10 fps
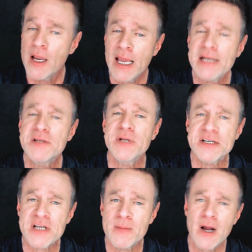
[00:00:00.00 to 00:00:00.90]
And until next
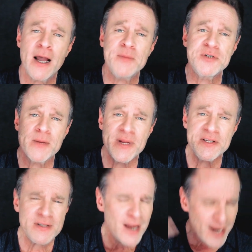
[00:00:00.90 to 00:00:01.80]
time, I am John
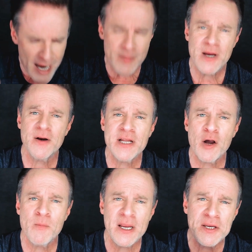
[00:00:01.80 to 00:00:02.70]
Benson, and I'm here to
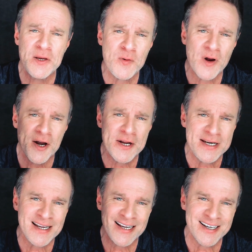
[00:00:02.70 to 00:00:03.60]
help make you
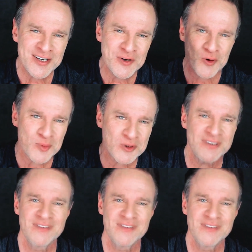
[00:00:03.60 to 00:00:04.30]
unignorable.